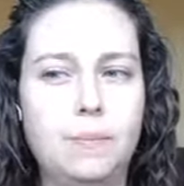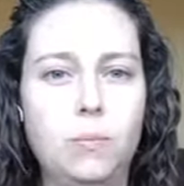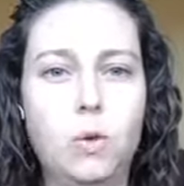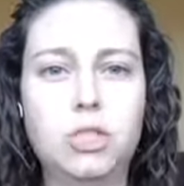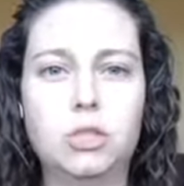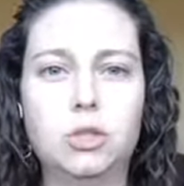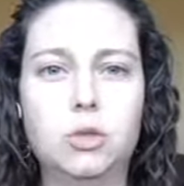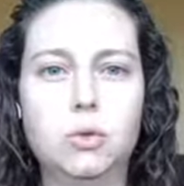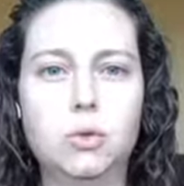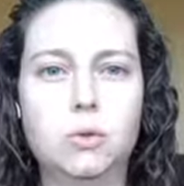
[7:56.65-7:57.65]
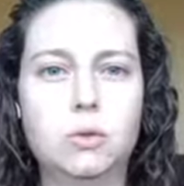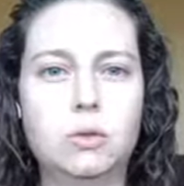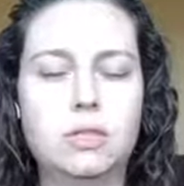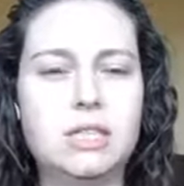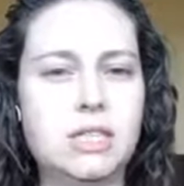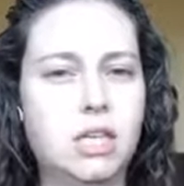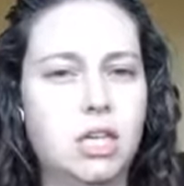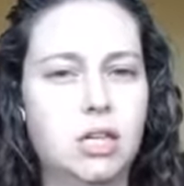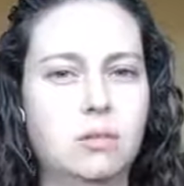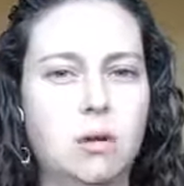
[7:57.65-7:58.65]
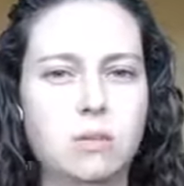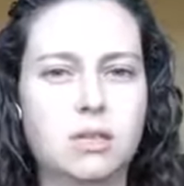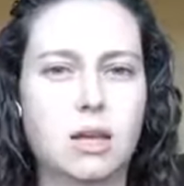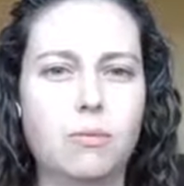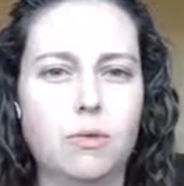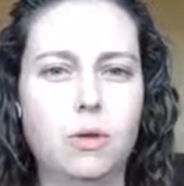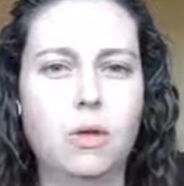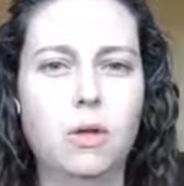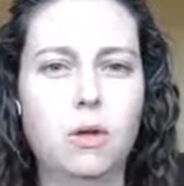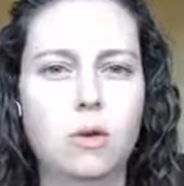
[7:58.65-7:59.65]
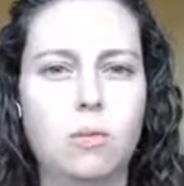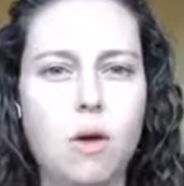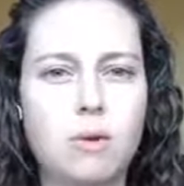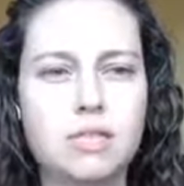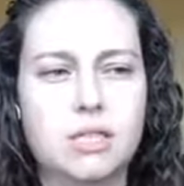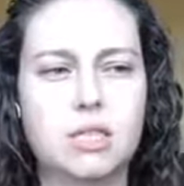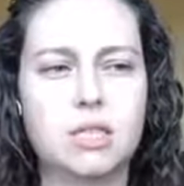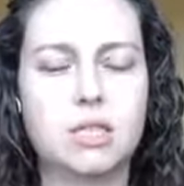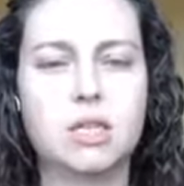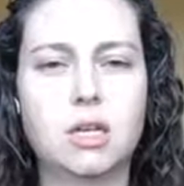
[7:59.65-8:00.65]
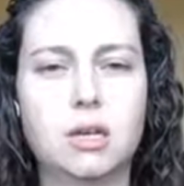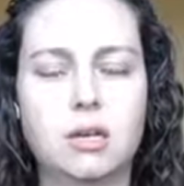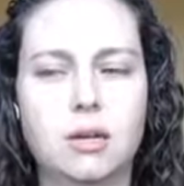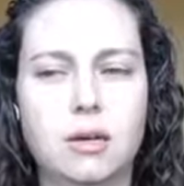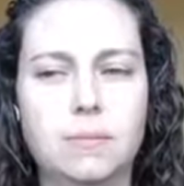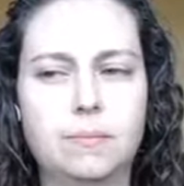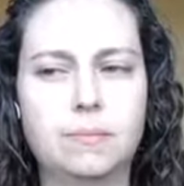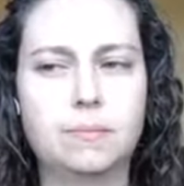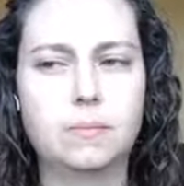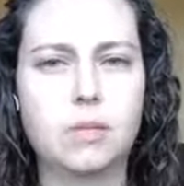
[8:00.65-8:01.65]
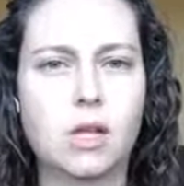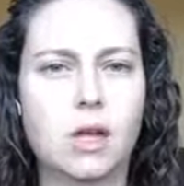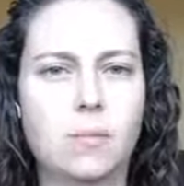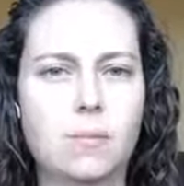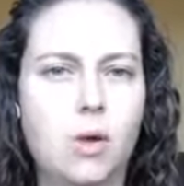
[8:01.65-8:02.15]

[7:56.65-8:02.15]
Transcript: what you need to hear, what was helpful, what wasn't. I'm